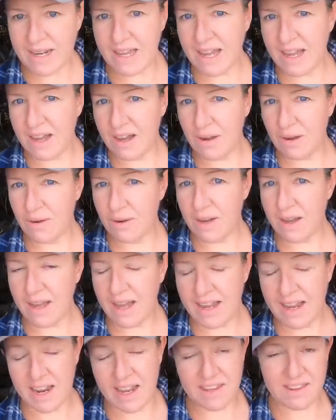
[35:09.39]
now,
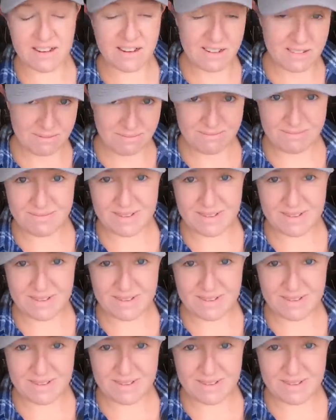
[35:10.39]
I either,